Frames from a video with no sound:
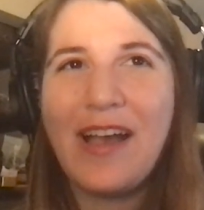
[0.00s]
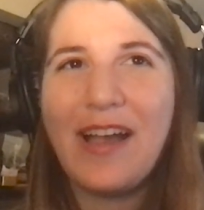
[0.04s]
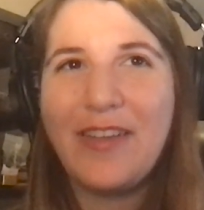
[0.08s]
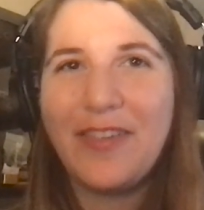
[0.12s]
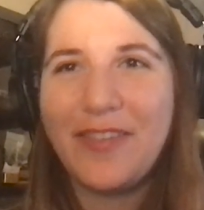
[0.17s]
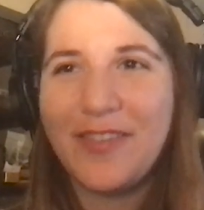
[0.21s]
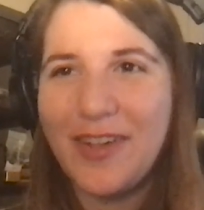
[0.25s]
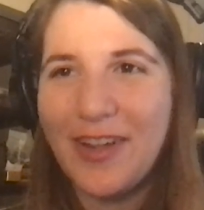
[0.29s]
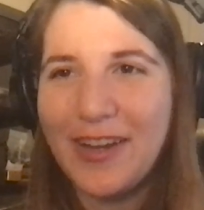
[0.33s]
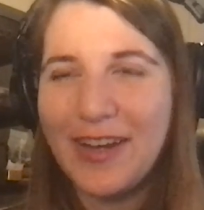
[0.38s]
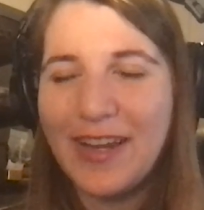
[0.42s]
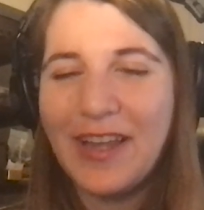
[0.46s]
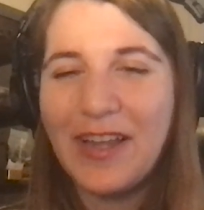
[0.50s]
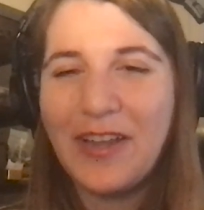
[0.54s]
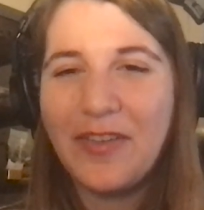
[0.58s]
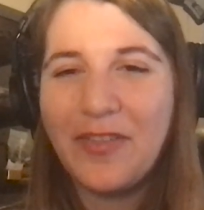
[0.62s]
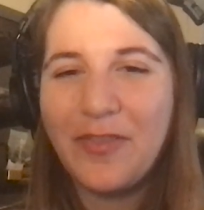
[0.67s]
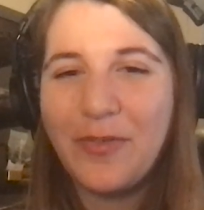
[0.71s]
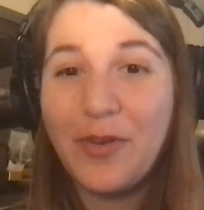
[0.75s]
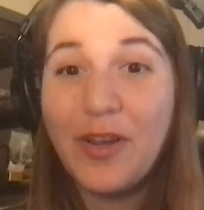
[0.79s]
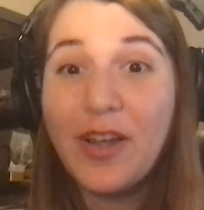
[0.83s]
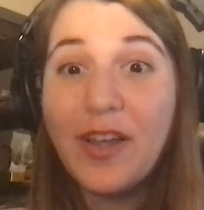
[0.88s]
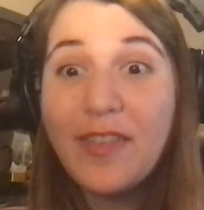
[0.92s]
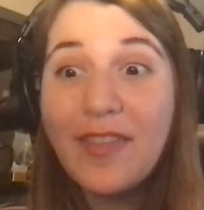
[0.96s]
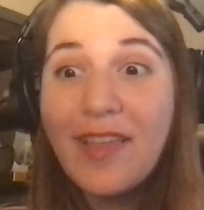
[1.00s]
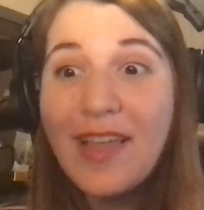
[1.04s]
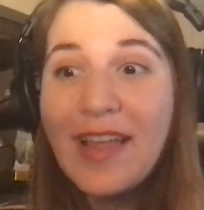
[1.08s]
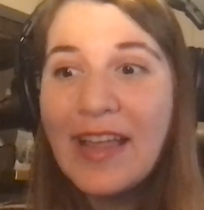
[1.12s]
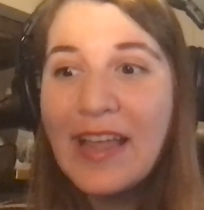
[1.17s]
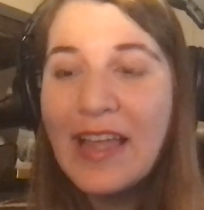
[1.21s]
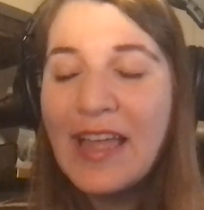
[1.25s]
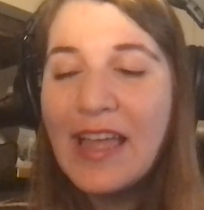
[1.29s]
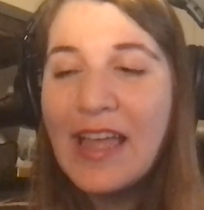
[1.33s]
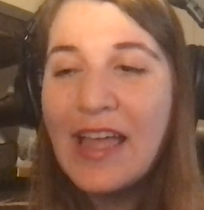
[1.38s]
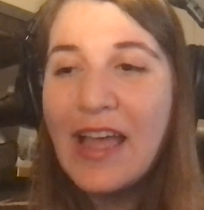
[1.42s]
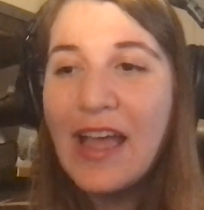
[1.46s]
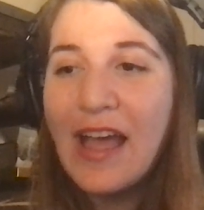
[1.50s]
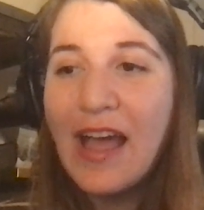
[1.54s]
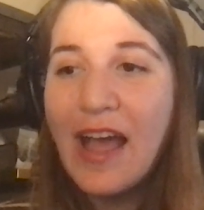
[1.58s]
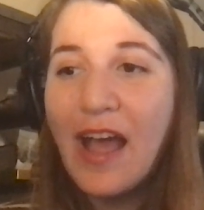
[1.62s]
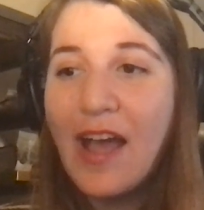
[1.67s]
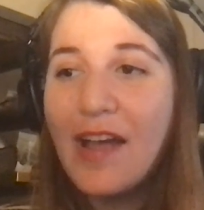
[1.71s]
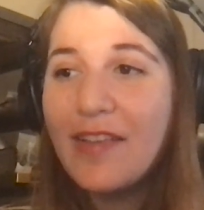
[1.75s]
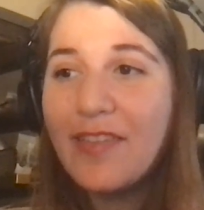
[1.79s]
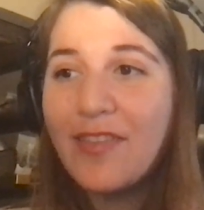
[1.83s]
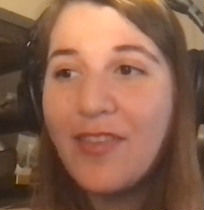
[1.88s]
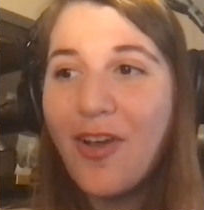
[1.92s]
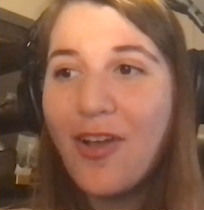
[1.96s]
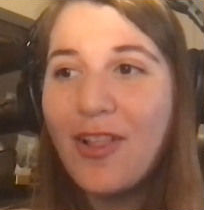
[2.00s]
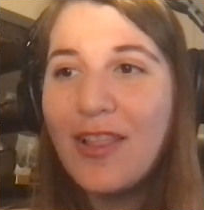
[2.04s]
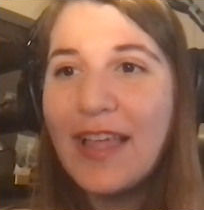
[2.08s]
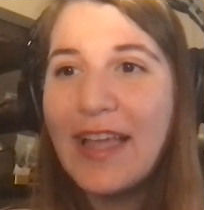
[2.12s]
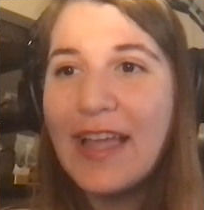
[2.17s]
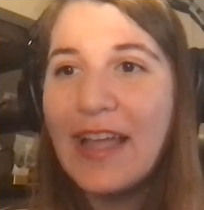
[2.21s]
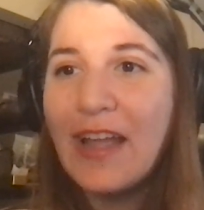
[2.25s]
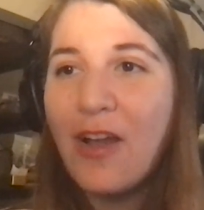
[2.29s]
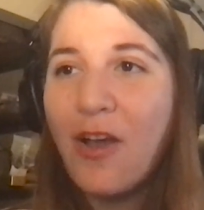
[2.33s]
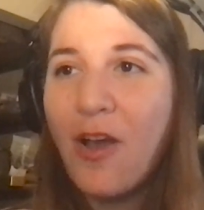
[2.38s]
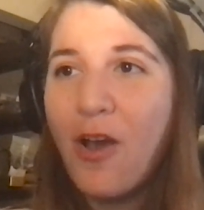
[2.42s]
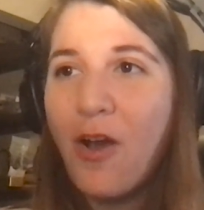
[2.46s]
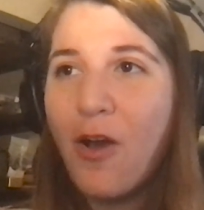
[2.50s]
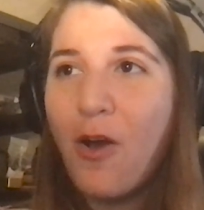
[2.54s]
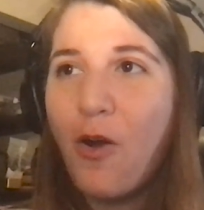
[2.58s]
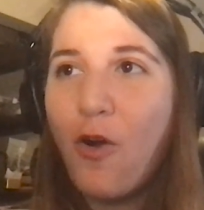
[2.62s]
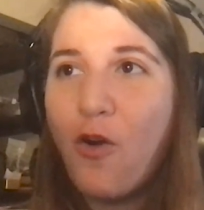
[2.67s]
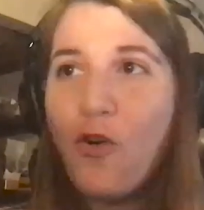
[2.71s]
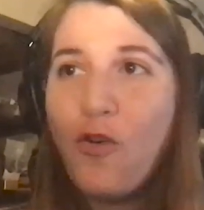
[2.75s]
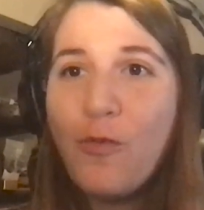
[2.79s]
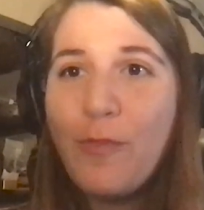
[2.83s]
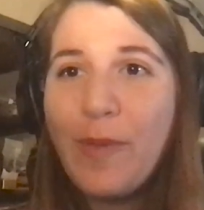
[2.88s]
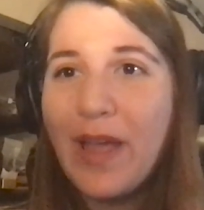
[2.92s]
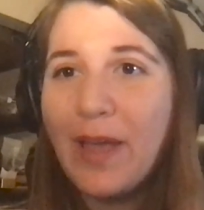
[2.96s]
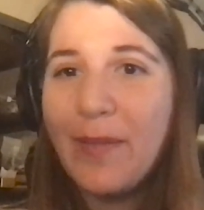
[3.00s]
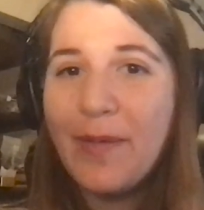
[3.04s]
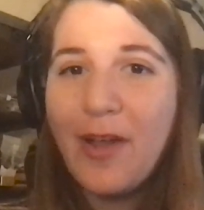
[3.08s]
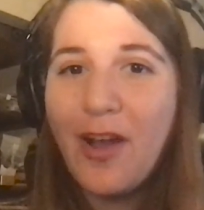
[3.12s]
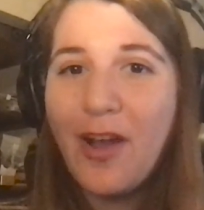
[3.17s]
I just got to get used to it. Because like I saw like whole baby